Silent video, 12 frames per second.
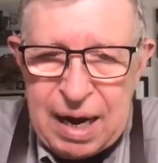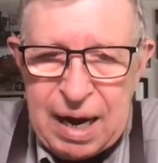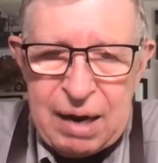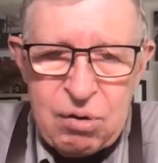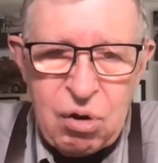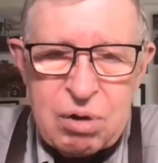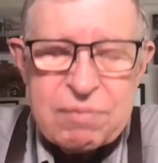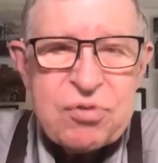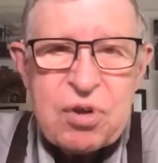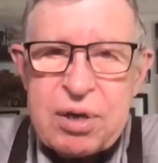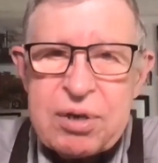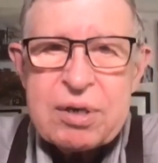And all of a
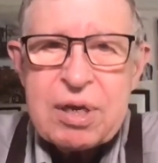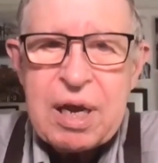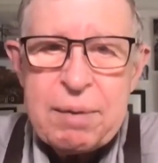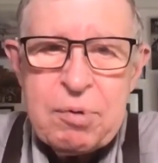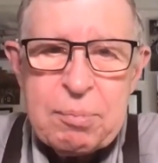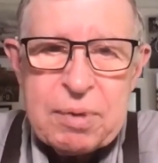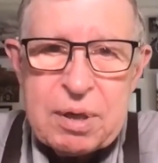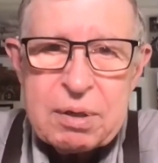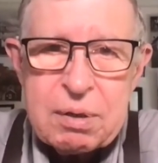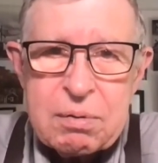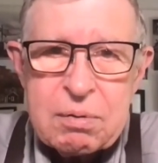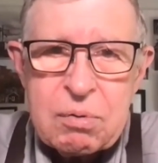sudden it came to me.
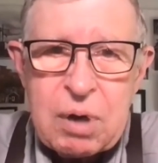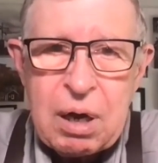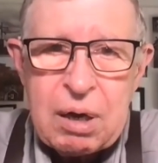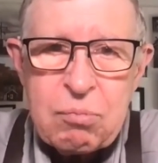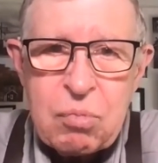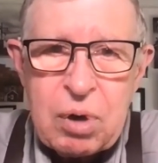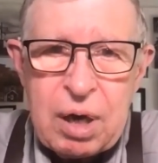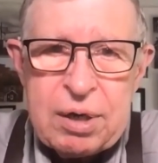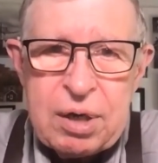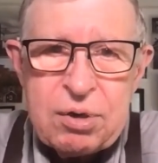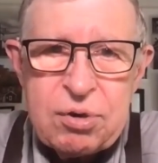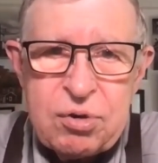What I
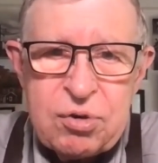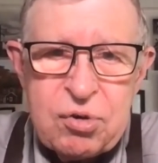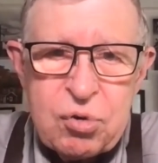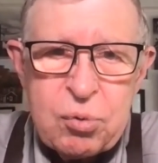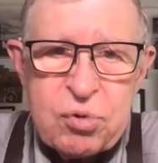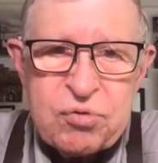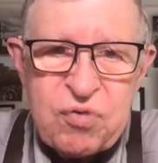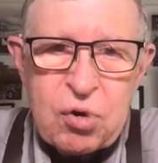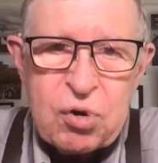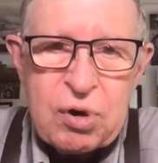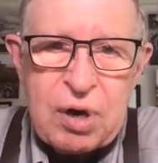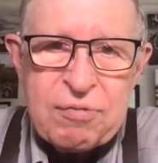needed to do was
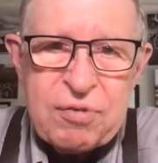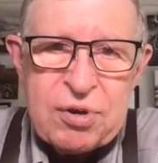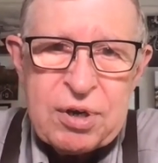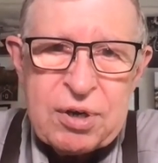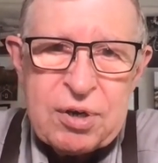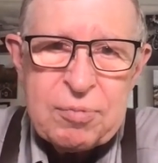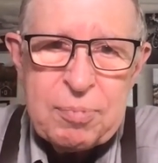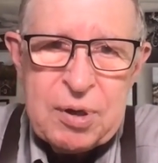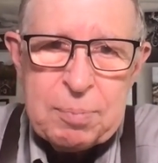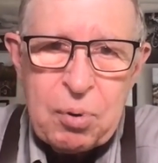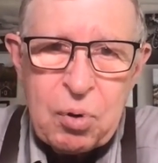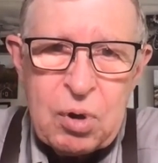photograph addicted
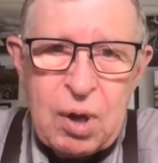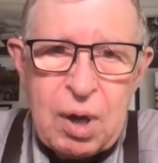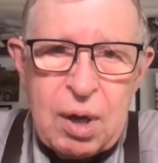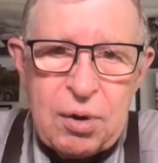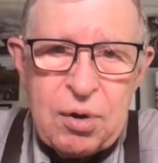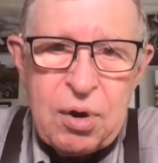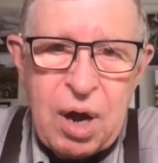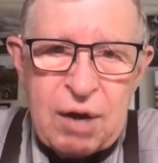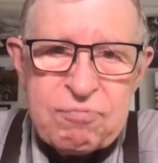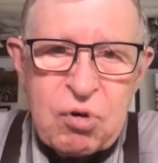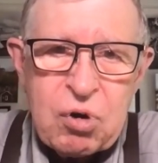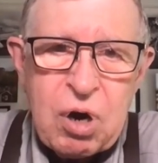people,
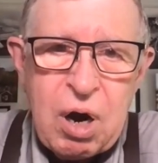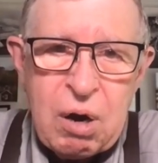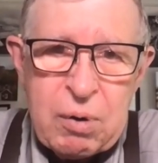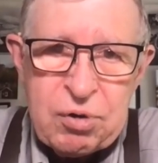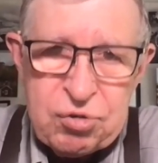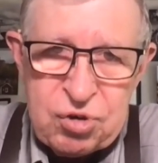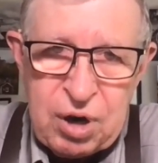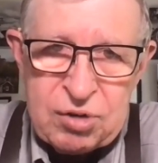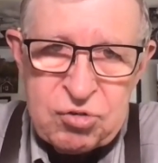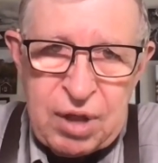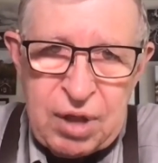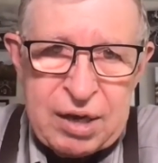not for horror
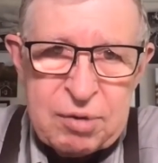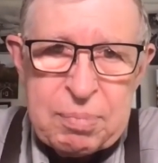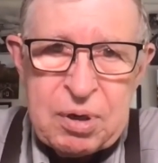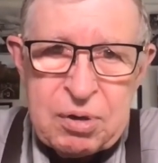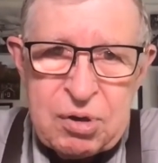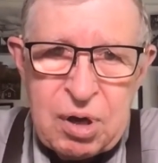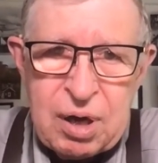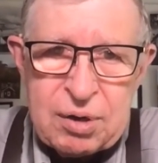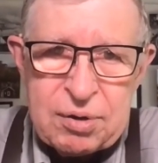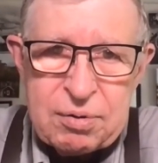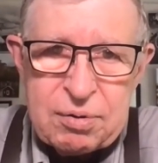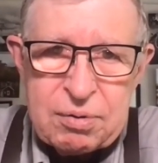shots. That had been
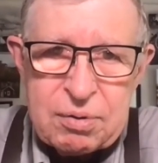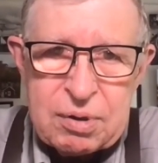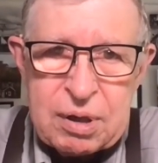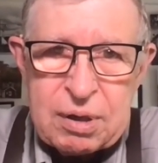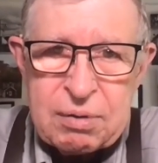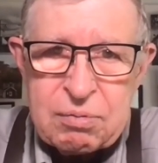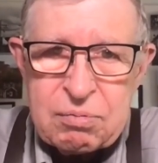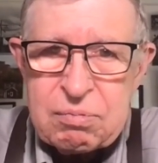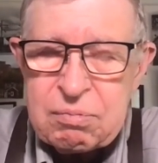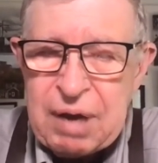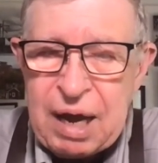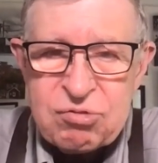done. And
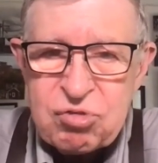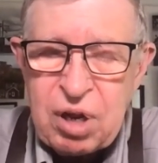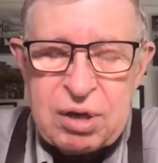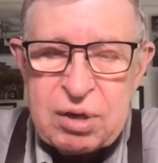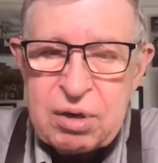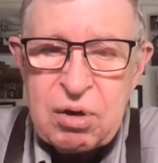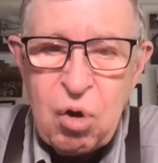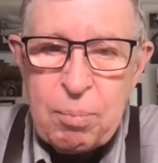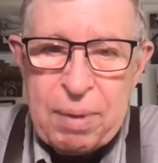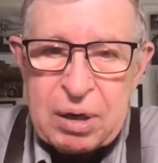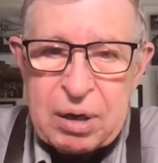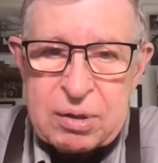actually, I didn't know
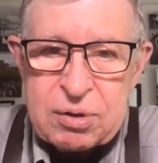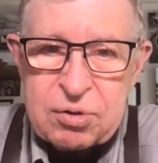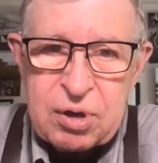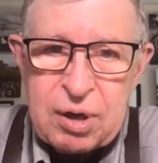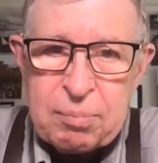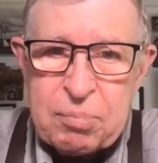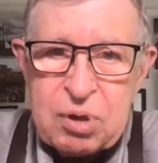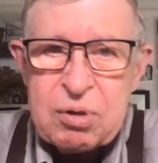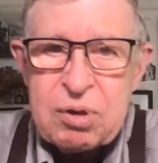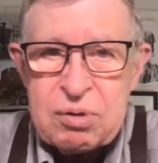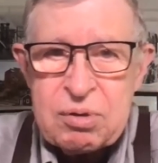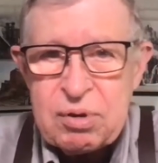about it at the time, but
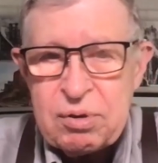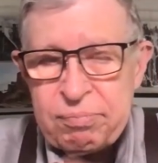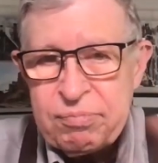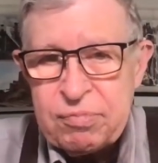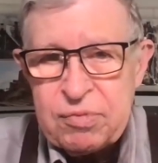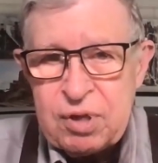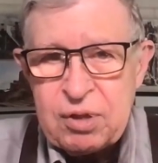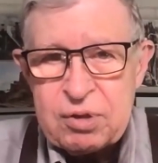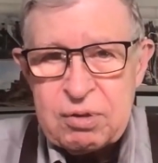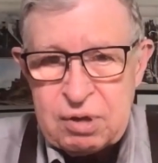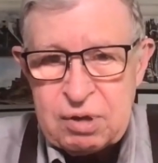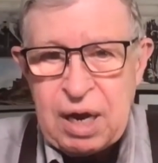the
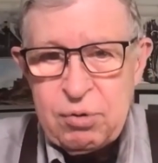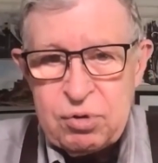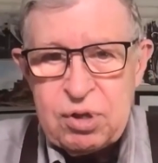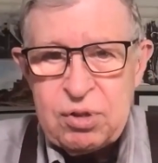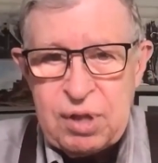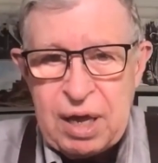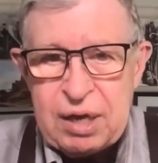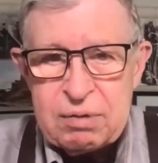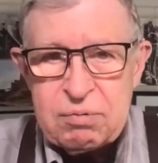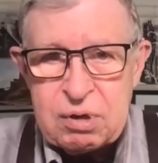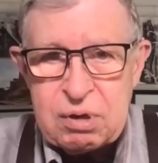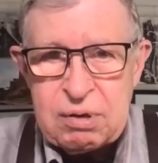guy who did that
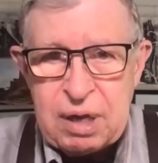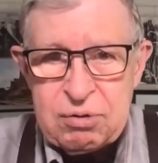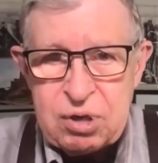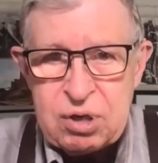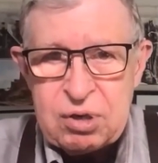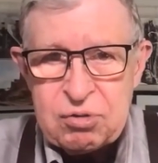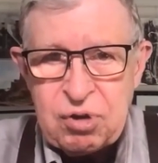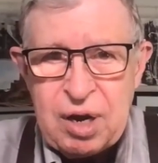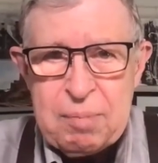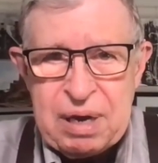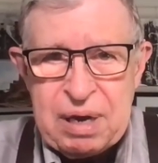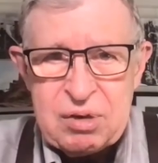did it in
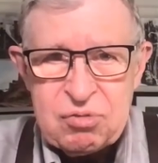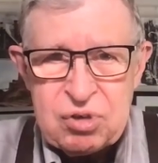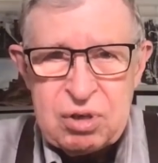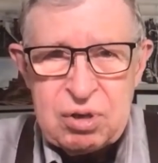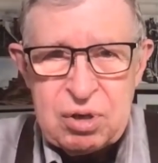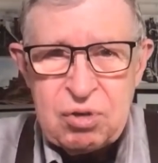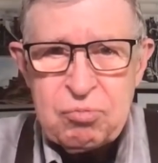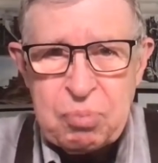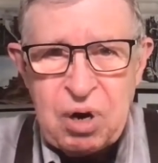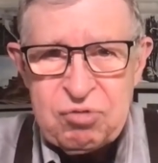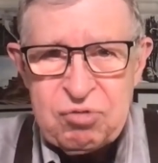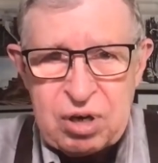Time magazine, and his
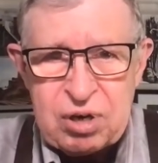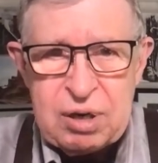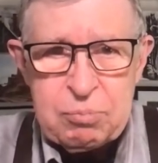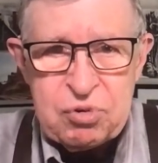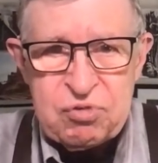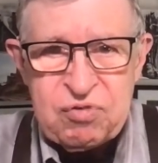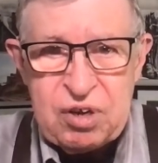project name was